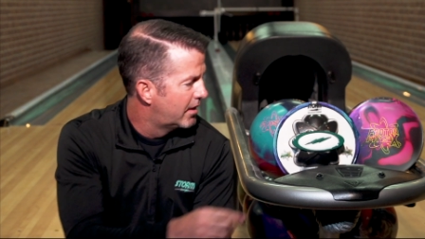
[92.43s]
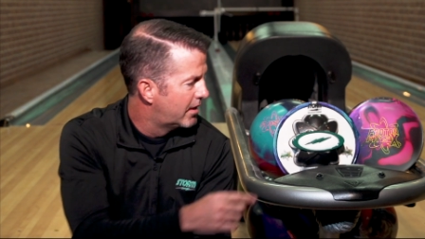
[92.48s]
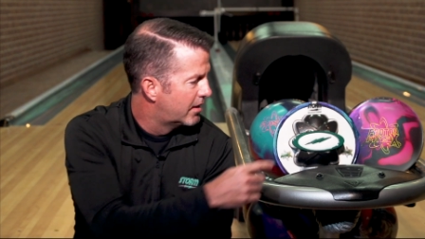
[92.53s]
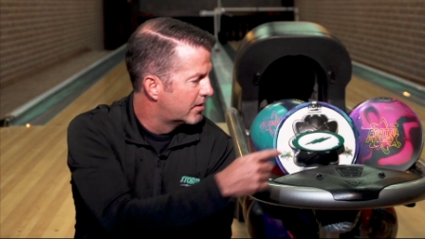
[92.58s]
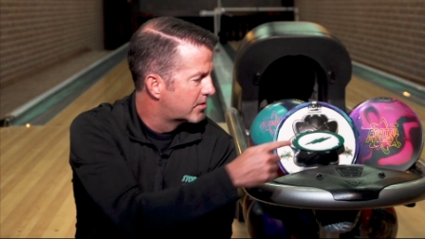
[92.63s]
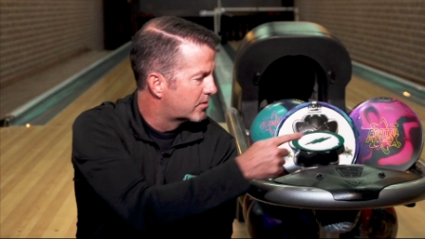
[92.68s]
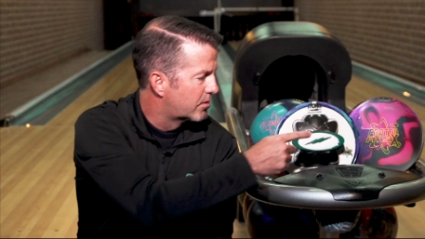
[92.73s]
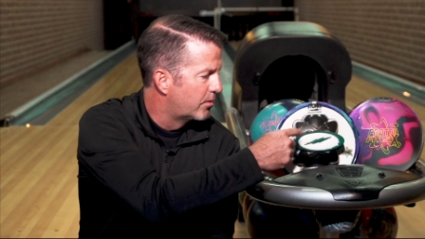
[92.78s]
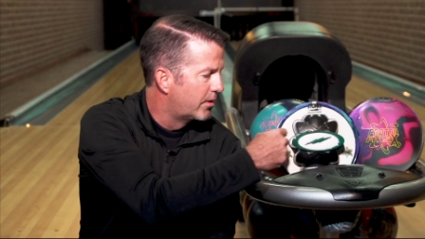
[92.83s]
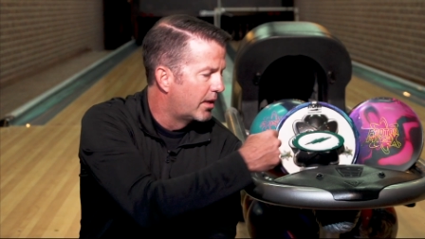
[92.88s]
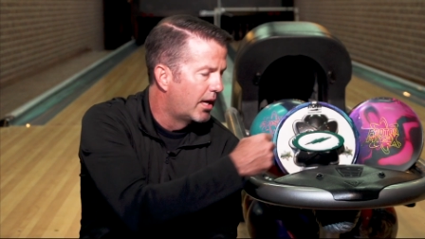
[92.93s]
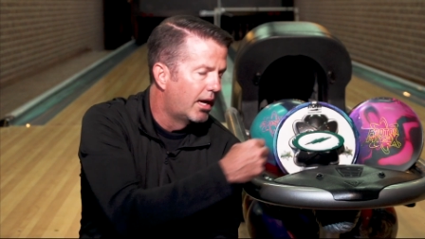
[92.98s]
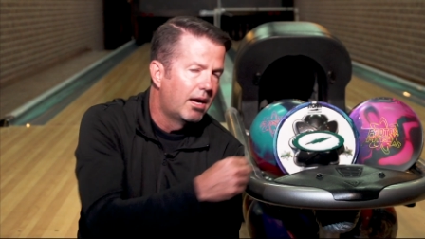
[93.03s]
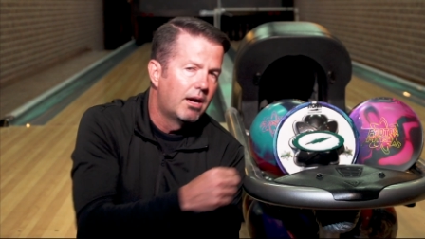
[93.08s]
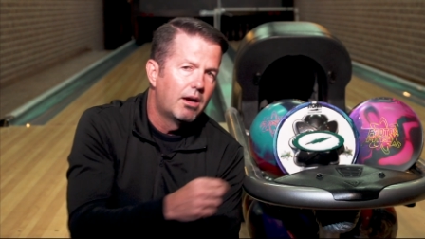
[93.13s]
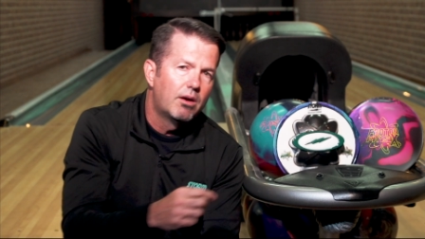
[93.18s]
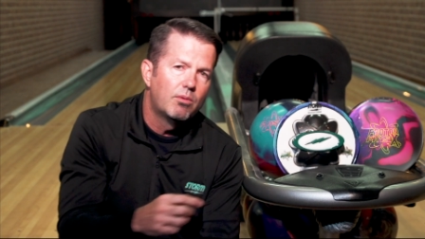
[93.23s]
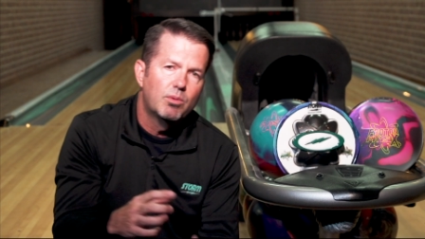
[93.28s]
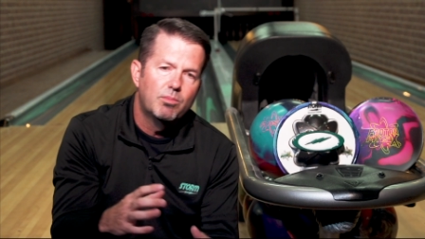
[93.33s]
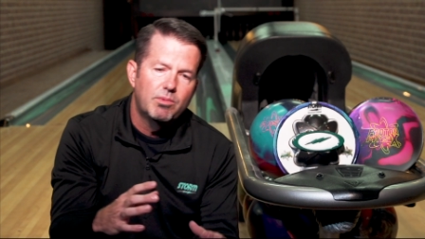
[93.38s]
And so
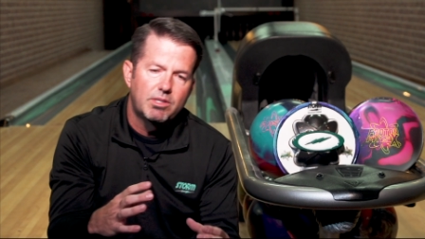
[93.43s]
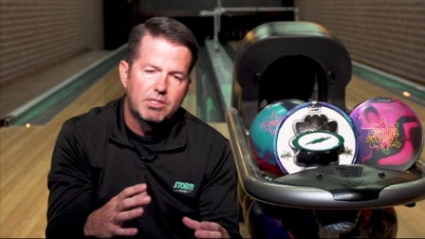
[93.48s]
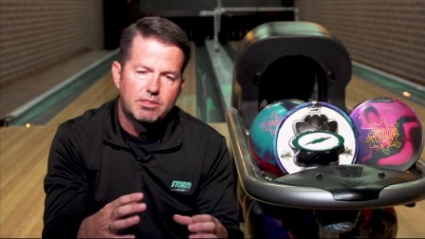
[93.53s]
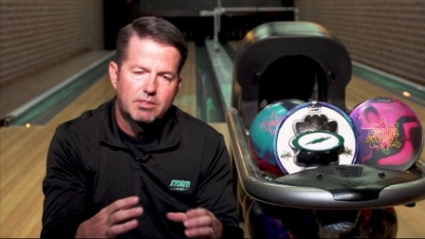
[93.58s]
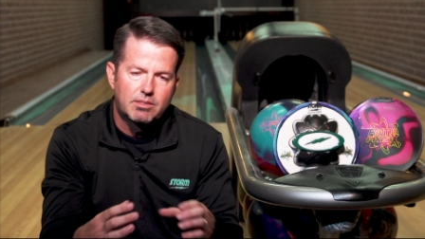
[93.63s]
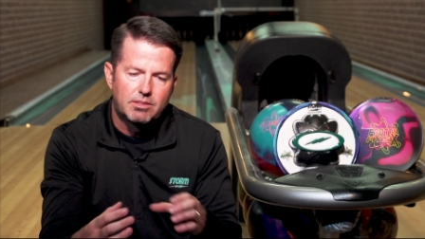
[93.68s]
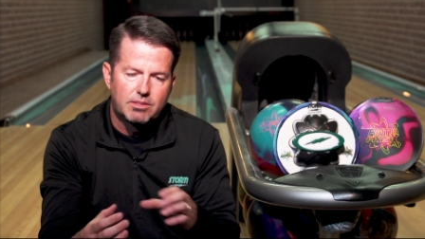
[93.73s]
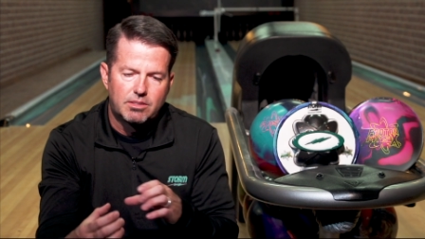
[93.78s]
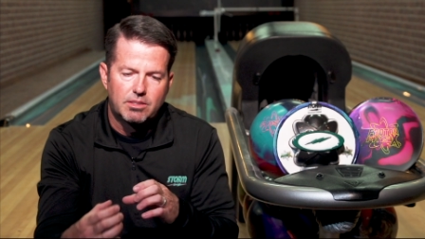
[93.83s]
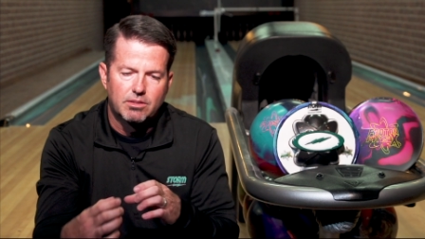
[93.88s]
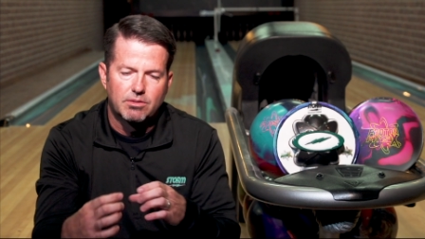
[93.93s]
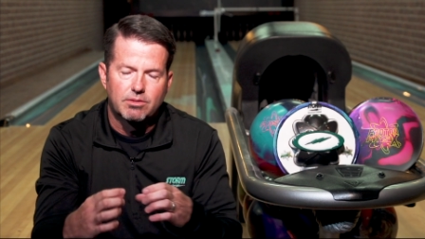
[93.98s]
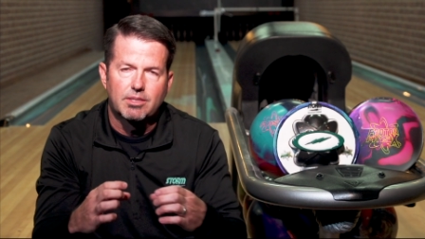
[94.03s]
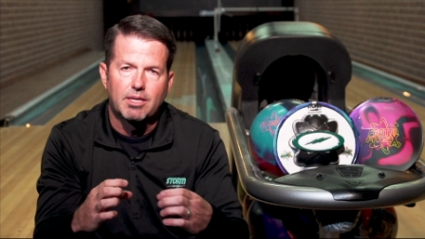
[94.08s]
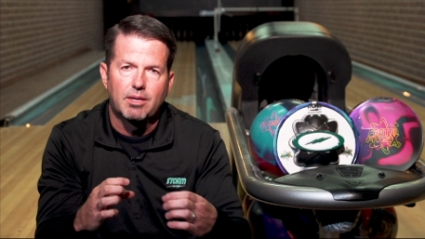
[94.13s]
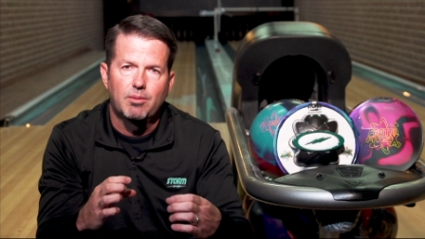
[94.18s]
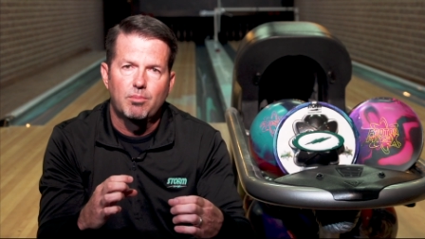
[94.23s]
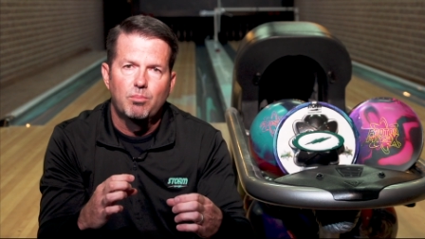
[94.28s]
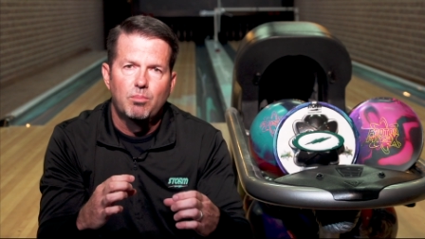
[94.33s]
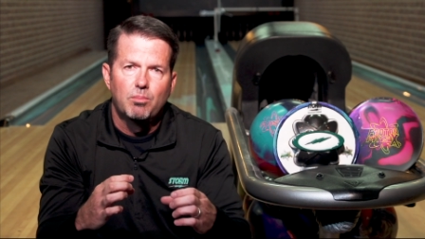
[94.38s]
now when we tilt
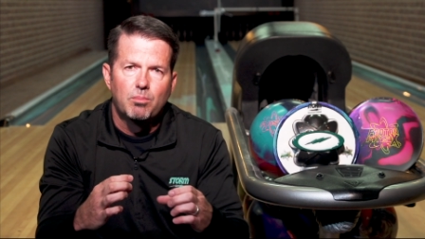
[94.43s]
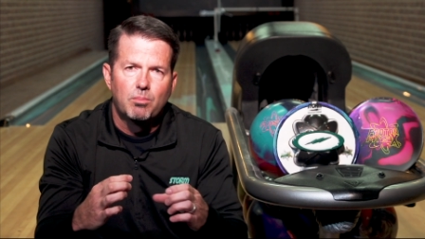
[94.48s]
that